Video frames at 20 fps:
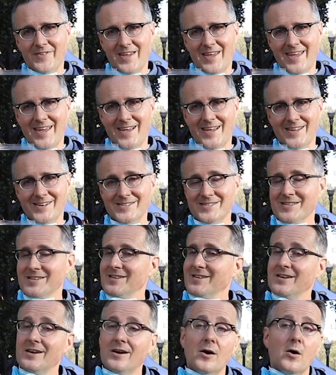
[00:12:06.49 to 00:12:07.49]
and
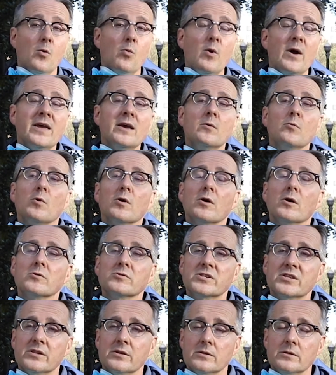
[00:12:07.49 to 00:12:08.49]
away it will go to
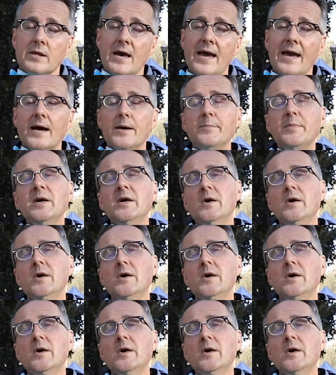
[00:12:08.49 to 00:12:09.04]
the lab.